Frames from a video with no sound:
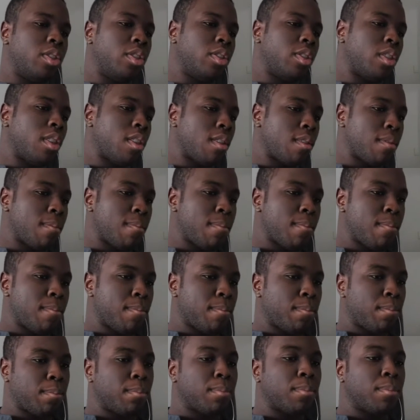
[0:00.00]
You're all
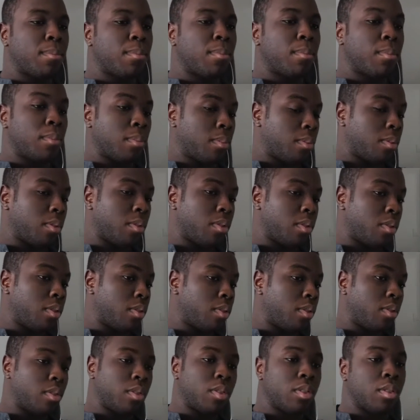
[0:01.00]
alone.
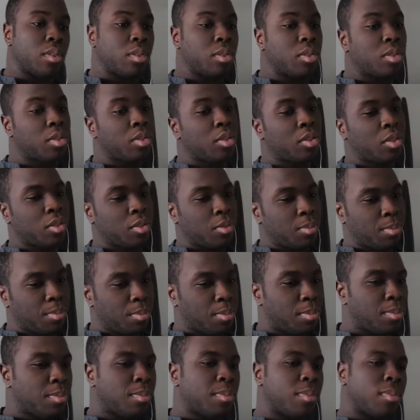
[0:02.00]

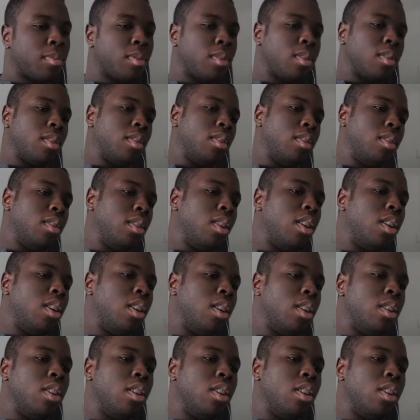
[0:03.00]
Your friends are in trouble.